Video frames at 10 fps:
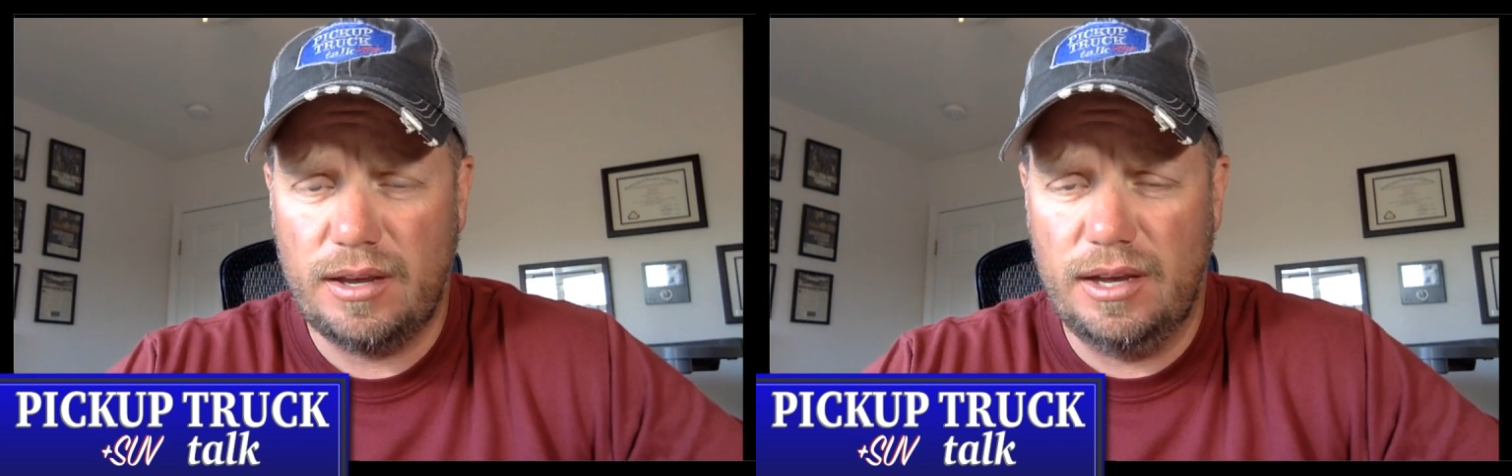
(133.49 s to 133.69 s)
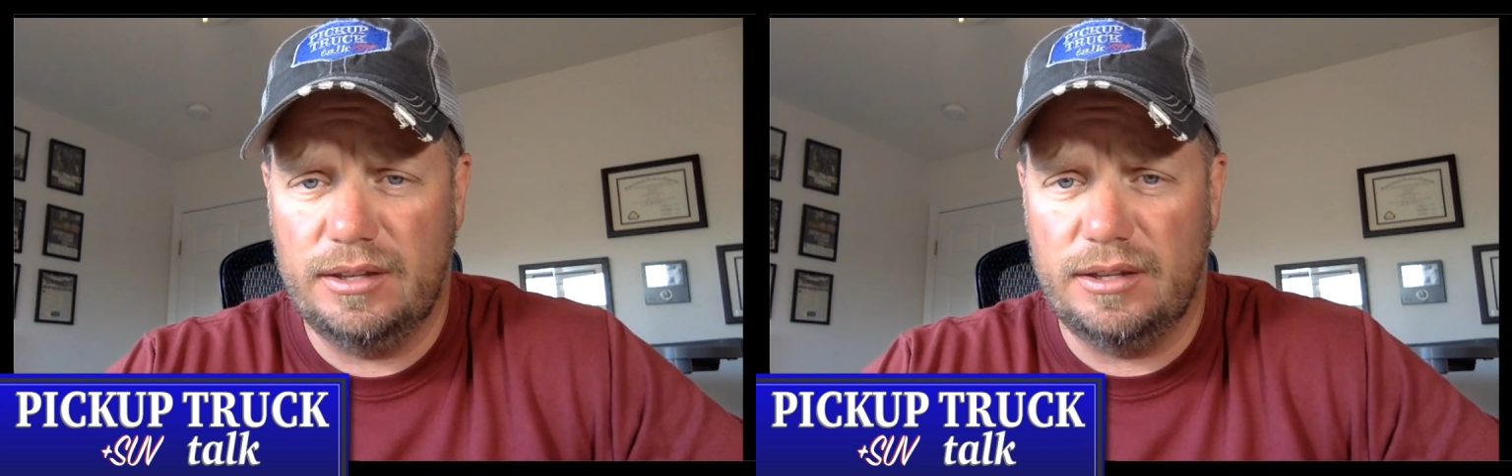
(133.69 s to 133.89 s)

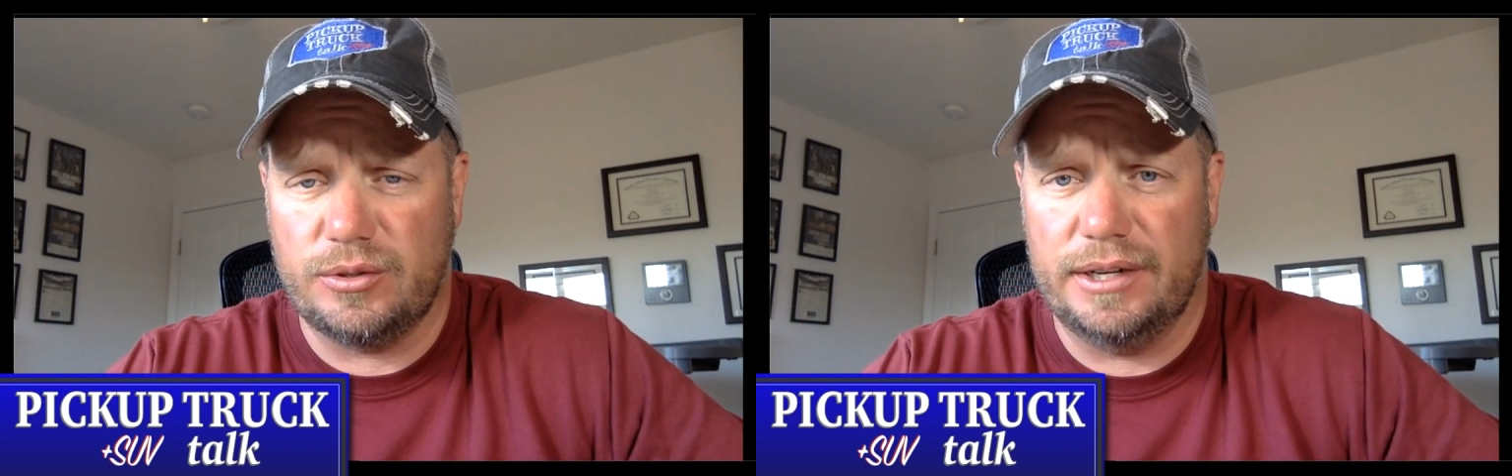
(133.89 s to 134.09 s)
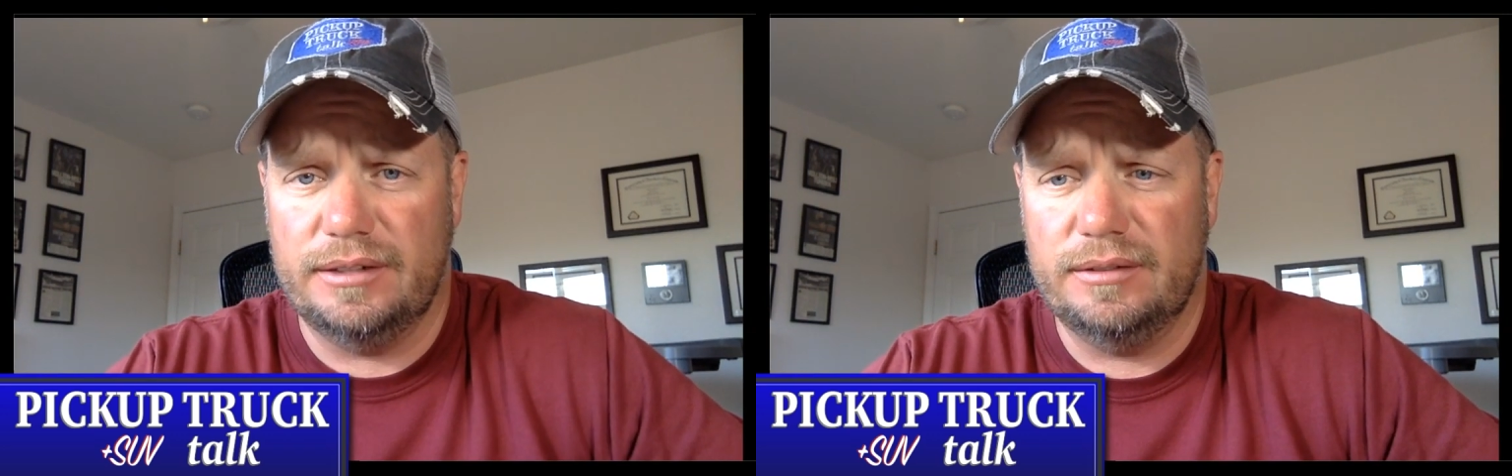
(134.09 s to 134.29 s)
in
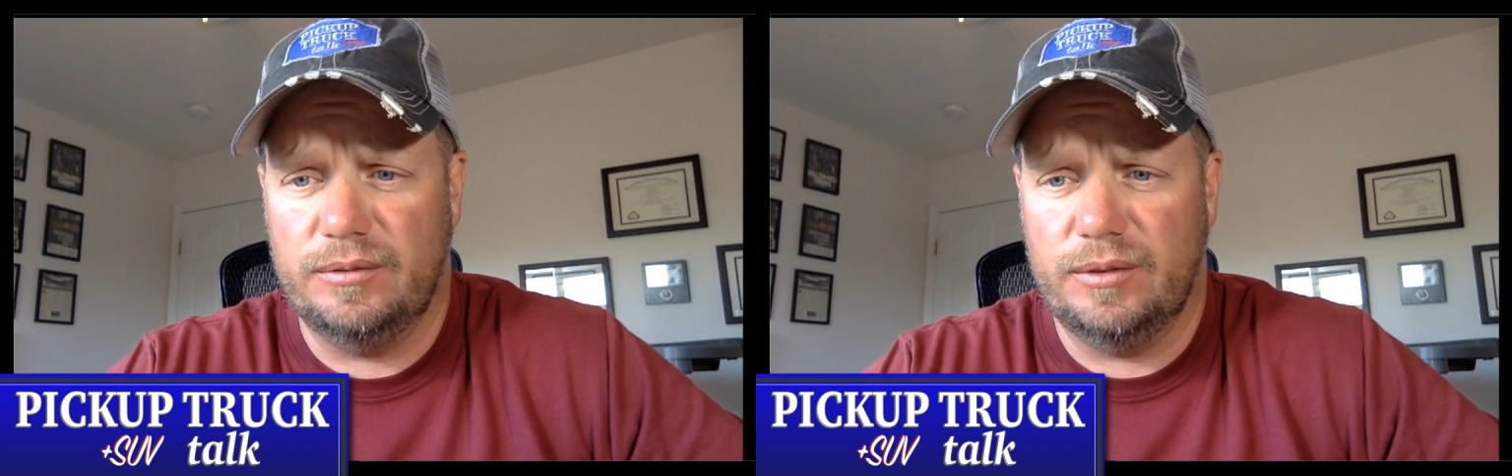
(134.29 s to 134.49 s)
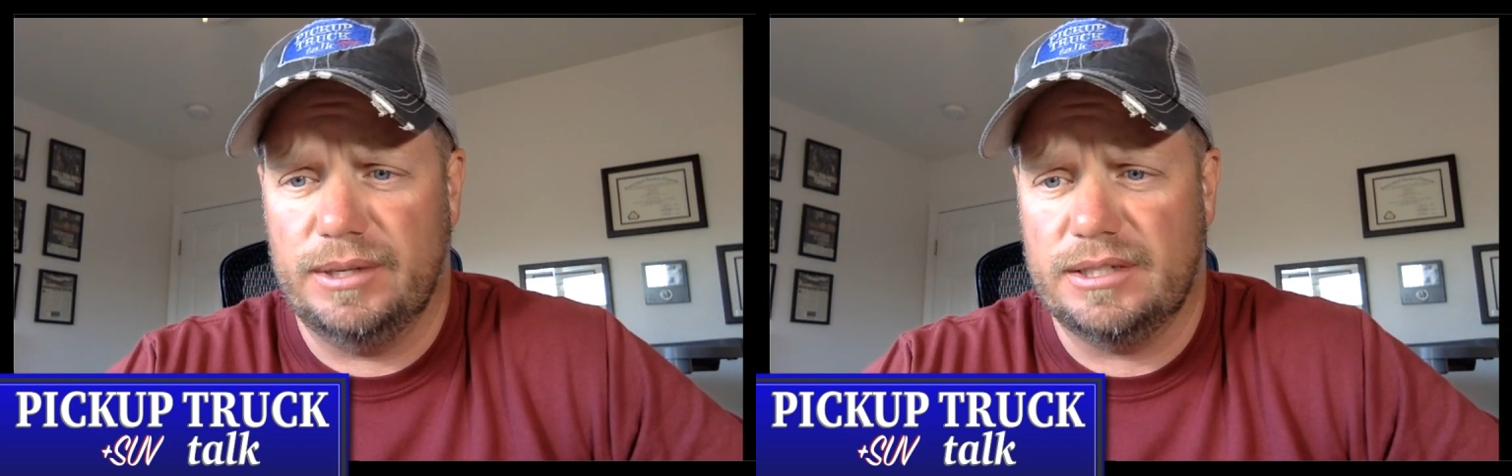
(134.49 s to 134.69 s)
Detroit
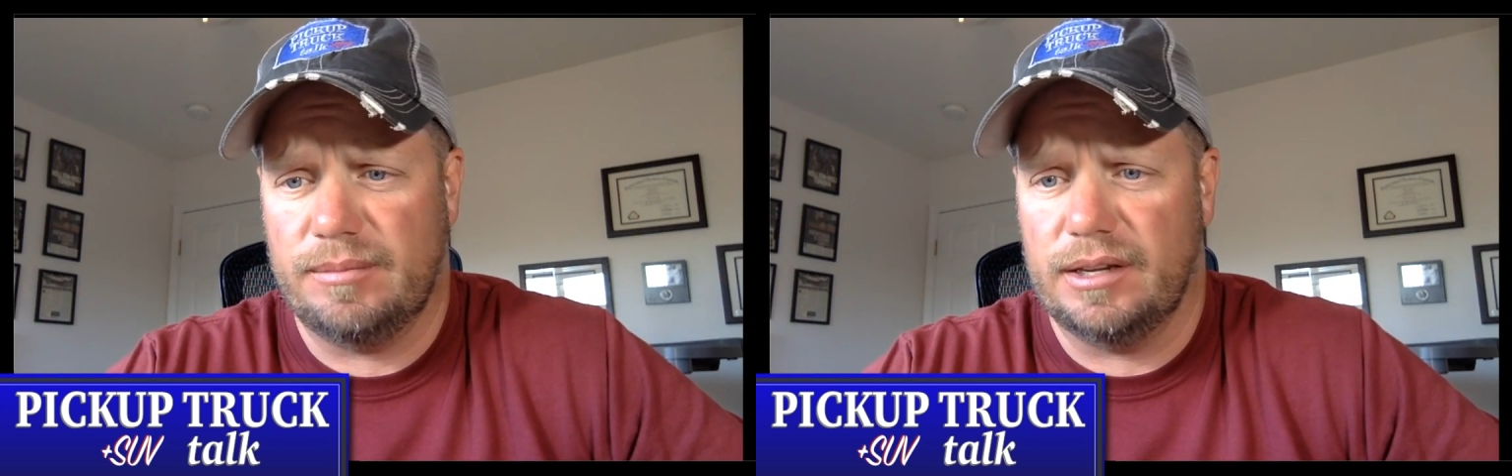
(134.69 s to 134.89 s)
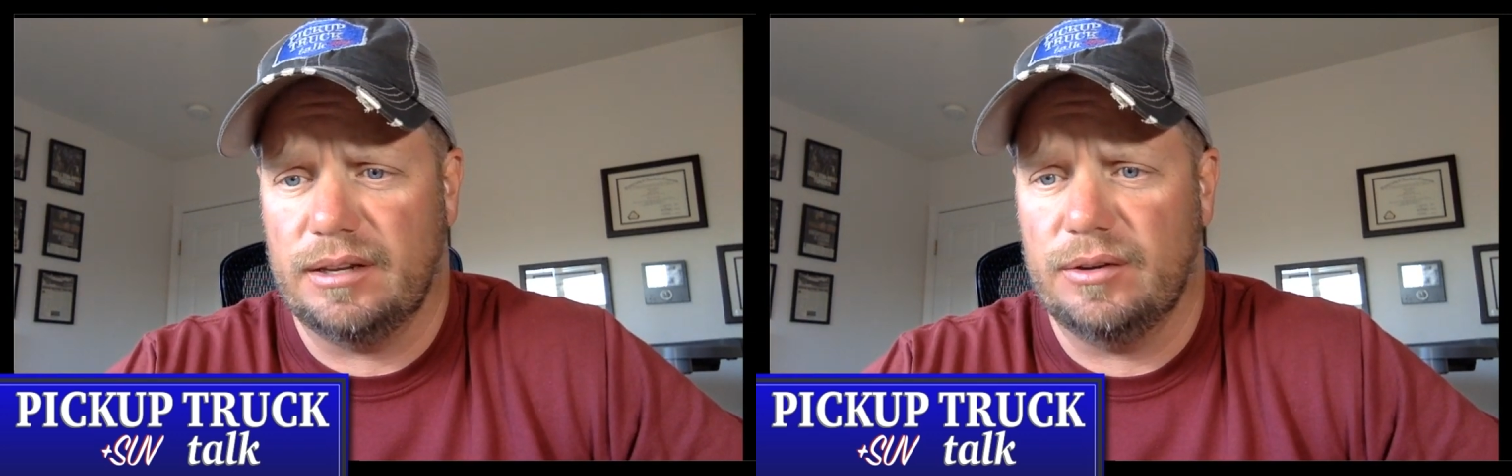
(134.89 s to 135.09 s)
would be
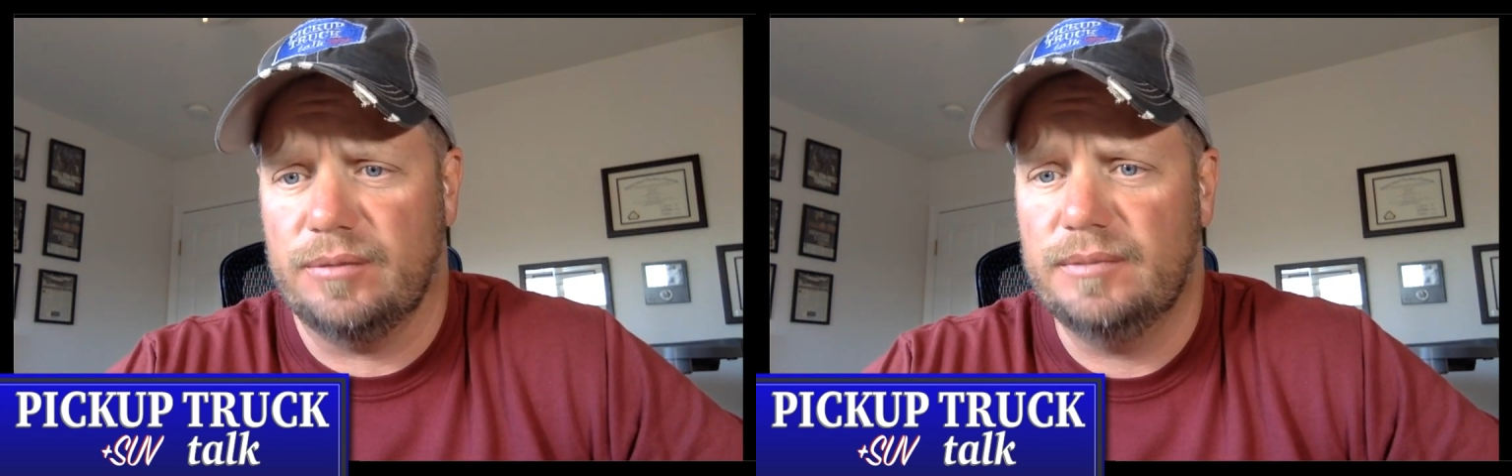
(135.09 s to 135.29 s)
something they could do.